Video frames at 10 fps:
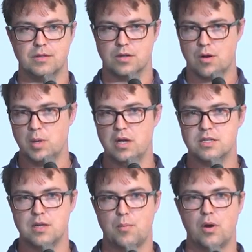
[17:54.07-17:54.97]
completely
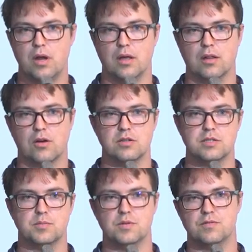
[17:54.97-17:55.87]
separating the
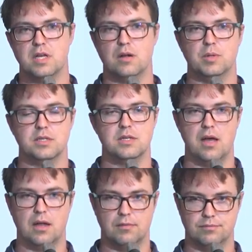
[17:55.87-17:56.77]
concepts of settlement
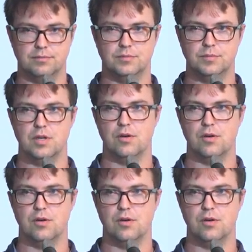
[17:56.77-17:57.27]
and you